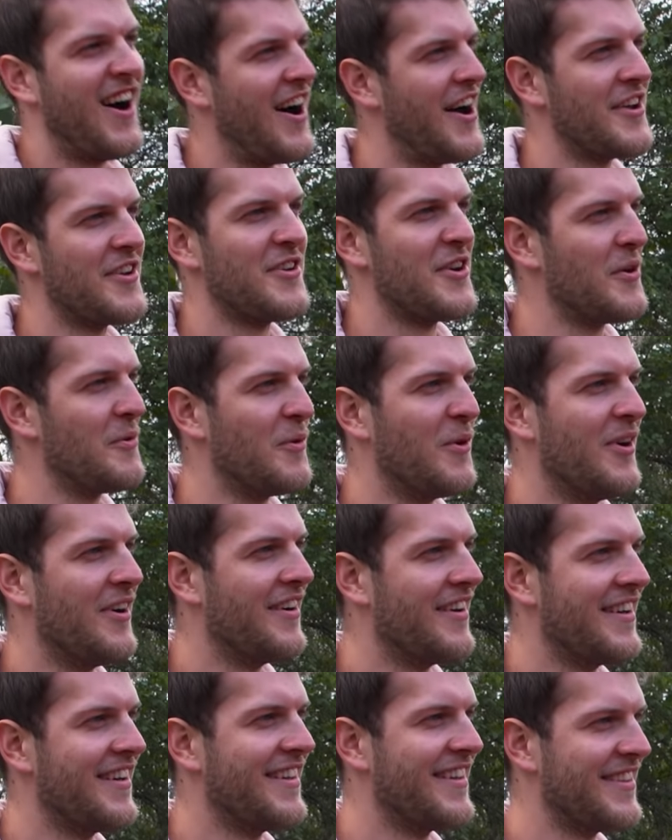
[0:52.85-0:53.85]
I don't know what
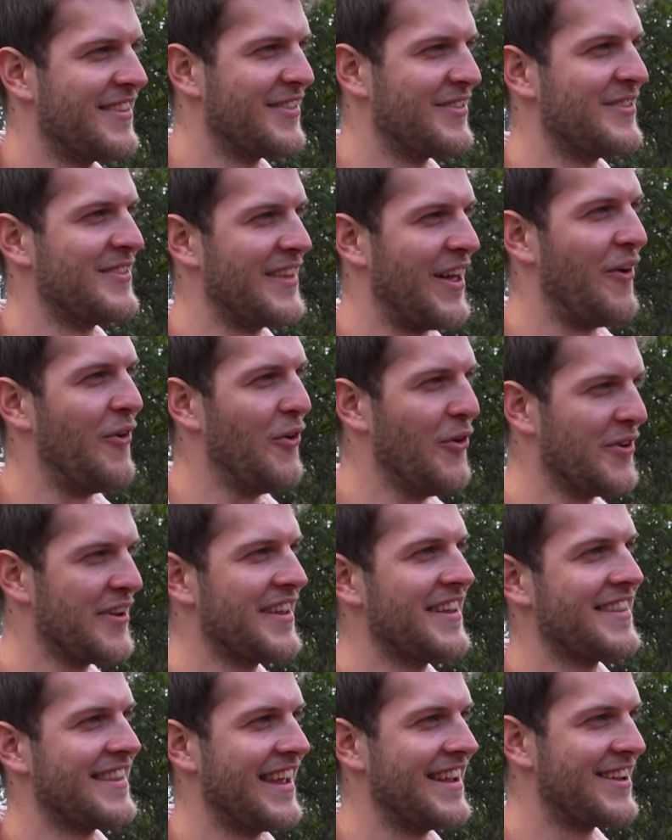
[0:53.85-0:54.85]

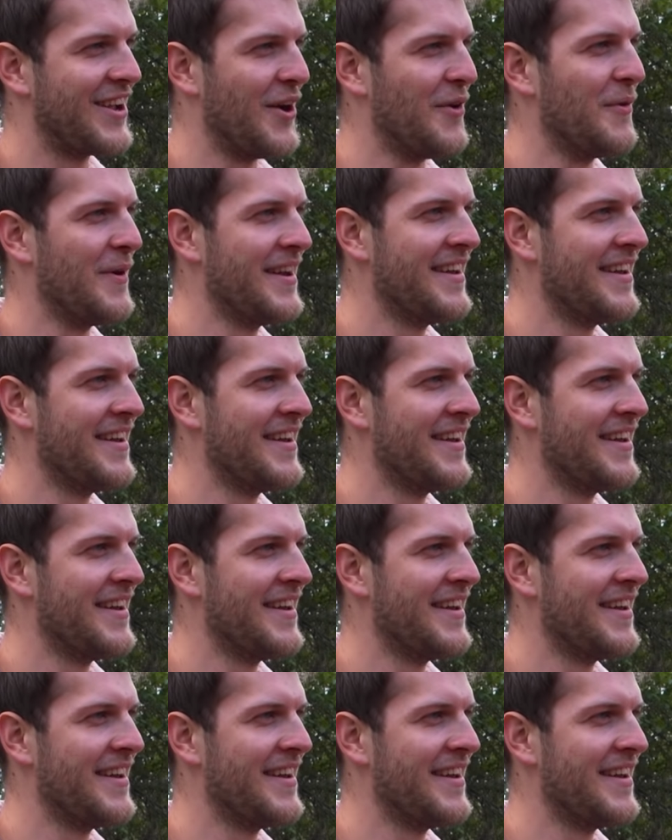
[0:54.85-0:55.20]
order they go